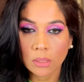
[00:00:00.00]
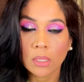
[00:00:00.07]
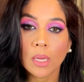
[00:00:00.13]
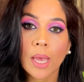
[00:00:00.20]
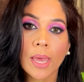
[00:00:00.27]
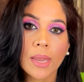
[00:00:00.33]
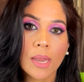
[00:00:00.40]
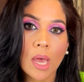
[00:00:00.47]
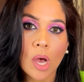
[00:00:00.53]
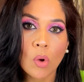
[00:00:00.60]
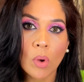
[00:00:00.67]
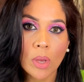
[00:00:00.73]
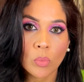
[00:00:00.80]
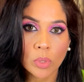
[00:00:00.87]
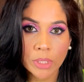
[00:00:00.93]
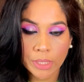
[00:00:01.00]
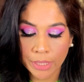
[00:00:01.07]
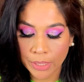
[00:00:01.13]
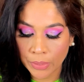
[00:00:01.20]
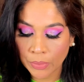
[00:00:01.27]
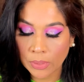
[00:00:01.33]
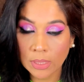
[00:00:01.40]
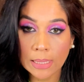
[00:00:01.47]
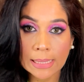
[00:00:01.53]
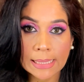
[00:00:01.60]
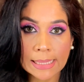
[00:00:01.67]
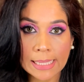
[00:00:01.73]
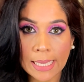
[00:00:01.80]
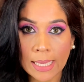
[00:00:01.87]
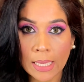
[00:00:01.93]
and now I want to use the
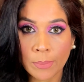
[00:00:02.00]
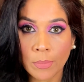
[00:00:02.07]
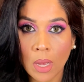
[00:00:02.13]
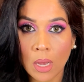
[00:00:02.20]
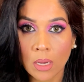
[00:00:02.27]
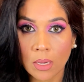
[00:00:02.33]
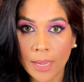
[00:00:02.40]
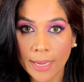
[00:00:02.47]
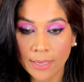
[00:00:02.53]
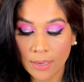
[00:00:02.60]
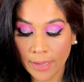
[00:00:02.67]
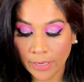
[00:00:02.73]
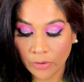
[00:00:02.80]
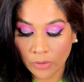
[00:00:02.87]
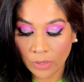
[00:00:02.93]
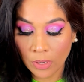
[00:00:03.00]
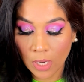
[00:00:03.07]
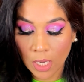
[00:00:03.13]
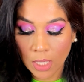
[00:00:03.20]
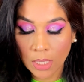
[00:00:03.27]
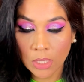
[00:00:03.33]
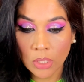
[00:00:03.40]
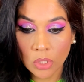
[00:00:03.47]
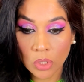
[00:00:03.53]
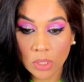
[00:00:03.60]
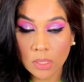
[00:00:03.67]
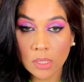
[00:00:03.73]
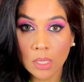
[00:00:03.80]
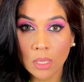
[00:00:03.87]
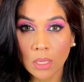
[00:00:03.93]
same highlighter just
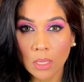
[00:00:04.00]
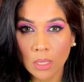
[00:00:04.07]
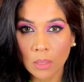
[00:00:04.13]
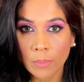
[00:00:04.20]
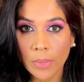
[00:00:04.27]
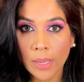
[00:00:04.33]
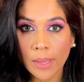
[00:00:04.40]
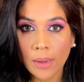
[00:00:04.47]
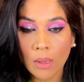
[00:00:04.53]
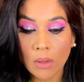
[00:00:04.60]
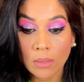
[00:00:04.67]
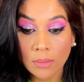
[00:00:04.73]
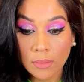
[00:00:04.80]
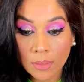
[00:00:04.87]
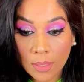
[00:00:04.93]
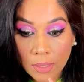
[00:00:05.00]
a little bit on the lip.